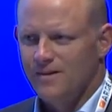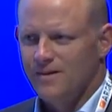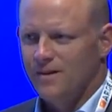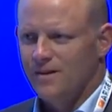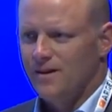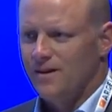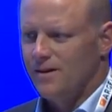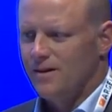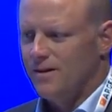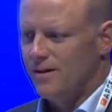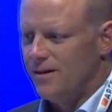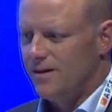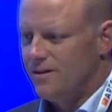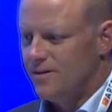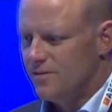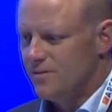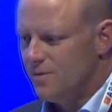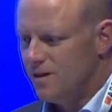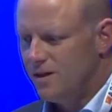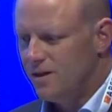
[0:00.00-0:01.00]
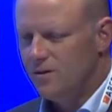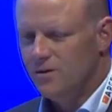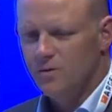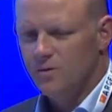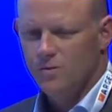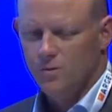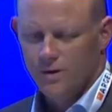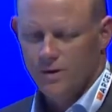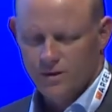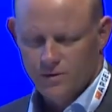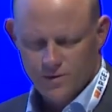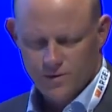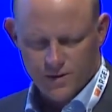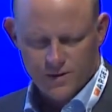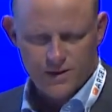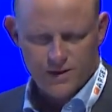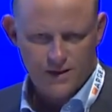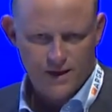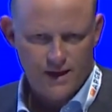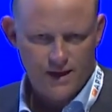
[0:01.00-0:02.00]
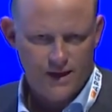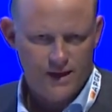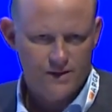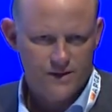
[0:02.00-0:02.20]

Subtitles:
is we use it today,